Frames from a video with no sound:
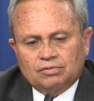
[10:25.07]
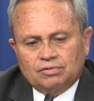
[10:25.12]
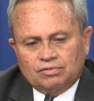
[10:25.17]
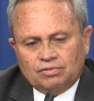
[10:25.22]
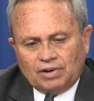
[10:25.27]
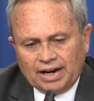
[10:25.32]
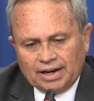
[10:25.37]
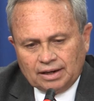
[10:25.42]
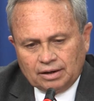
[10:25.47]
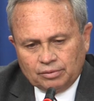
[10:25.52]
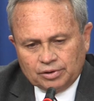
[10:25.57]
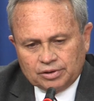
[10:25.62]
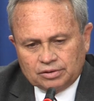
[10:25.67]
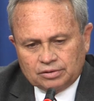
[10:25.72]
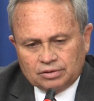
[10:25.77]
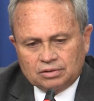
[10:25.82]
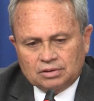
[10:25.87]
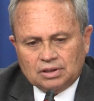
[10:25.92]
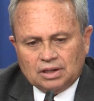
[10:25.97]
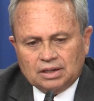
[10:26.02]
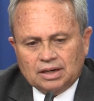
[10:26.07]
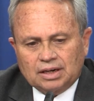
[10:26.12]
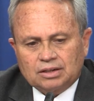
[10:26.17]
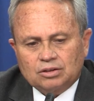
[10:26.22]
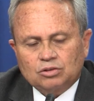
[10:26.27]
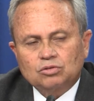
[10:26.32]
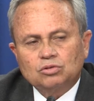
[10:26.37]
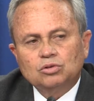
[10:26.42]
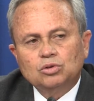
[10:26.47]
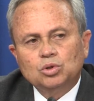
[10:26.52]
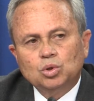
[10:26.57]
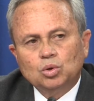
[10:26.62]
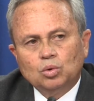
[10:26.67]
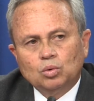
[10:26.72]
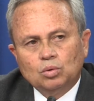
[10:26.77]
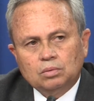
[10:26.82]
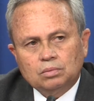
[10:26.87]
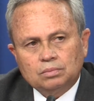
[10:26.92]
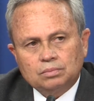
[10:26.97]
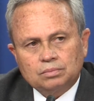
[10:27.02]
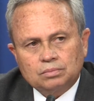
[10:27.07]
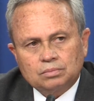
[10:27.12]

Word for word: file a return and let us know,